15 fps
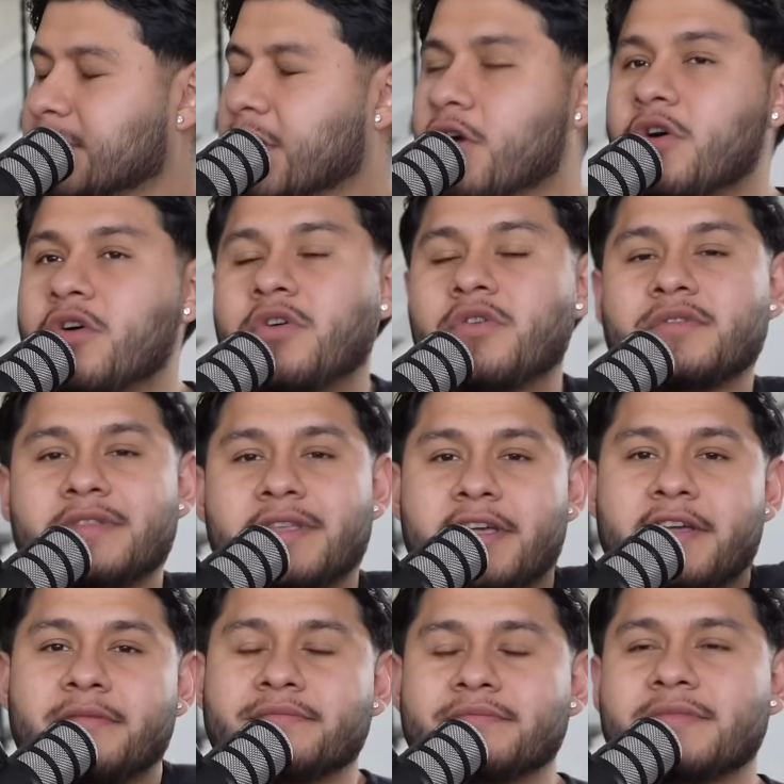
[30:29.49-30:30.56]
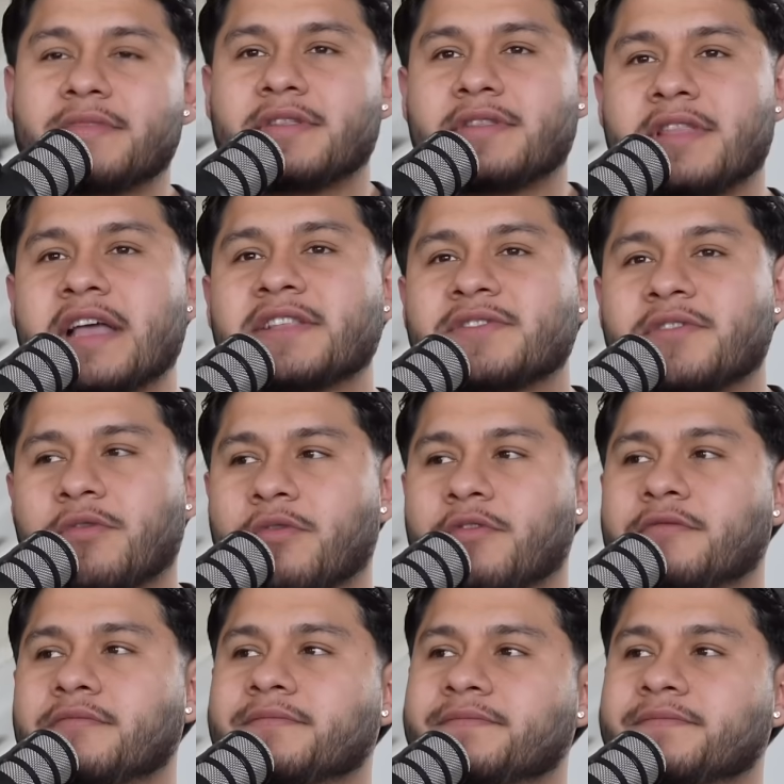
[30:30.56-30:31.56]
I had Oh, just recently damn. invited her, so That's she confirmed